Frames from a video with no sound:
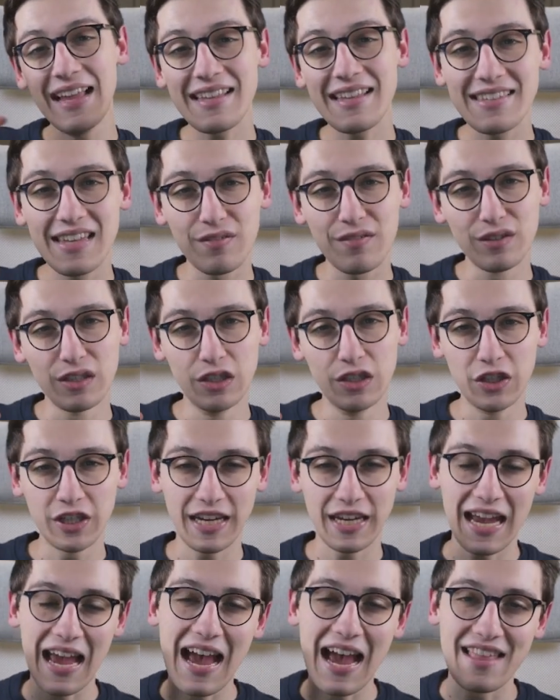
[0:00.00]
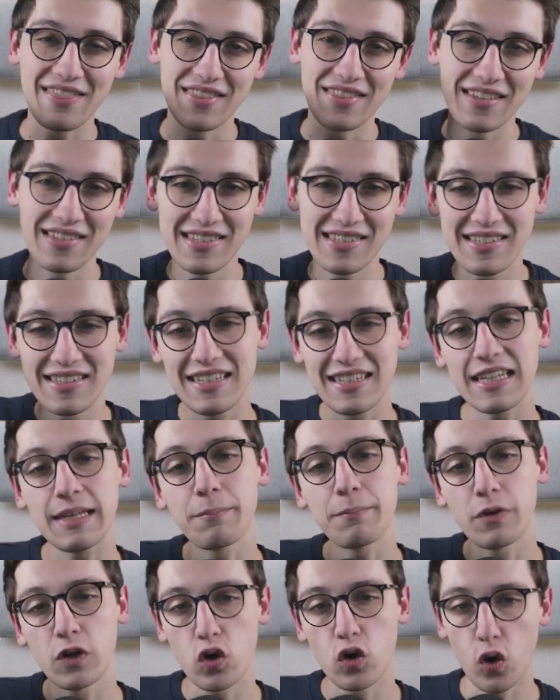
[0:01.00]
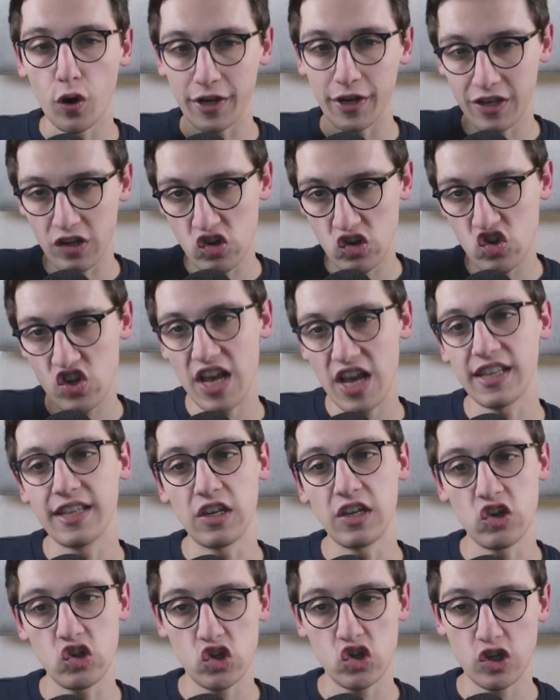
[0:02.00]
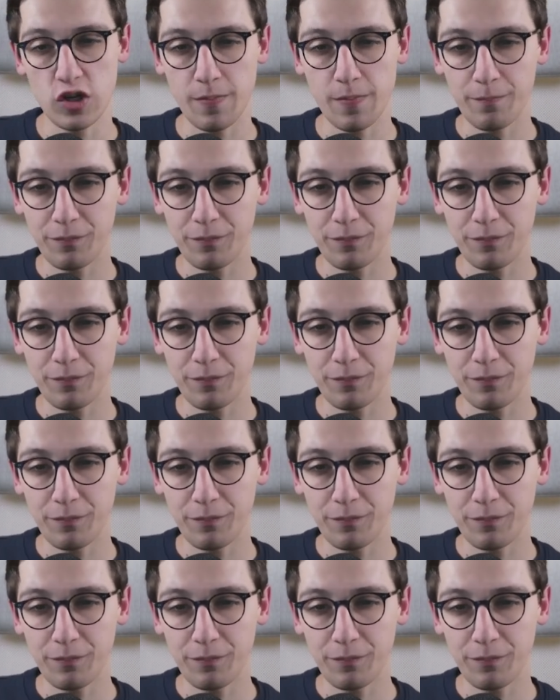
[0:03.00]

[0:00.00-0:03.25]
have a look at the SteamCoin challenge.